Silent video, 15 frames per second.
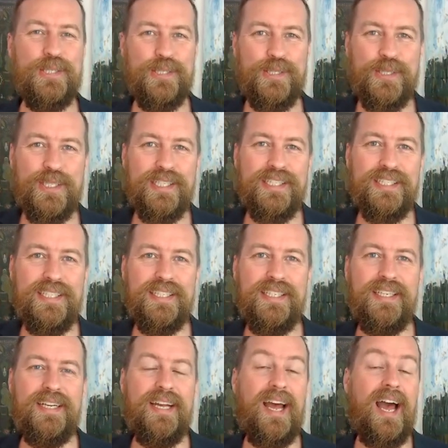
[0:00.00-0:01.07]
can
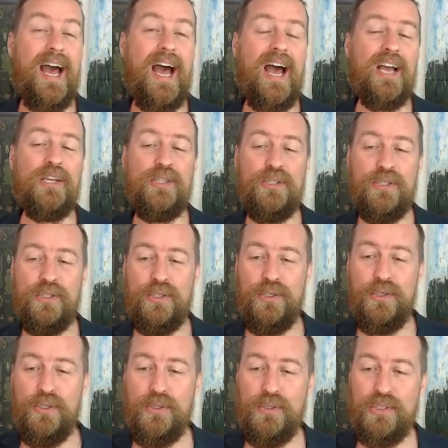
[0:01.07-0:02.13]
see a
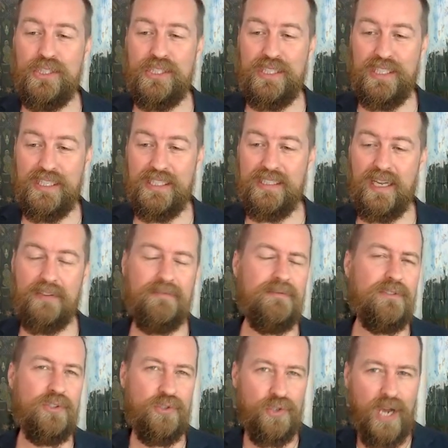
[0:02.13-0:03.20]
huge list. I've
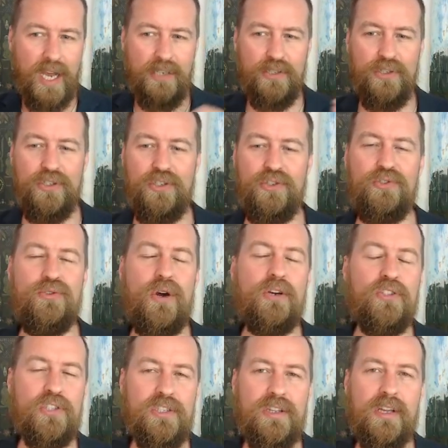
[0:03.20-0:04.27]
tried to
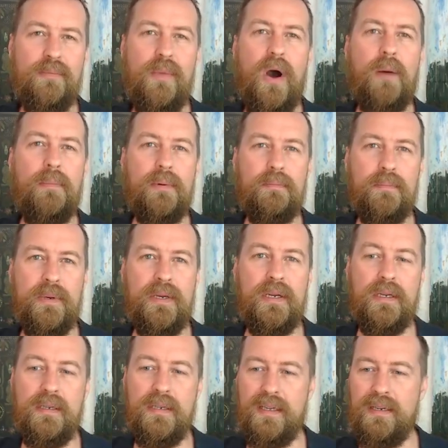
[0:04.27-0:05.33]
structure them up a
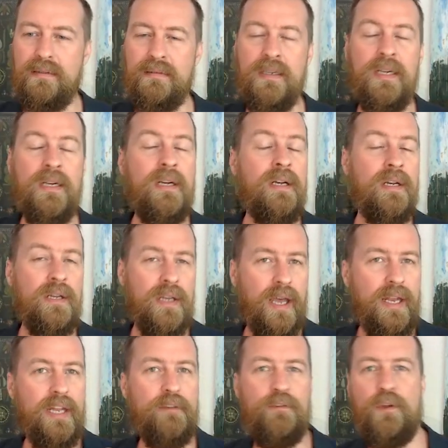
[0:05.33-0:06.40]
bit.
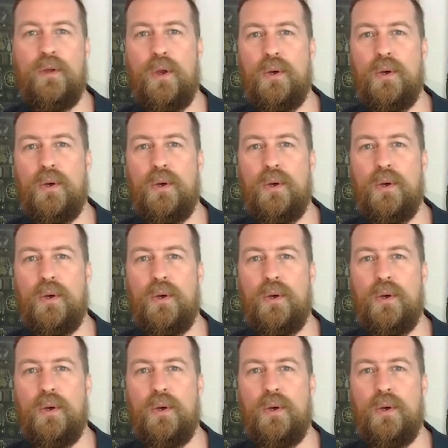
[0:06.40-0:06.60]
And if you go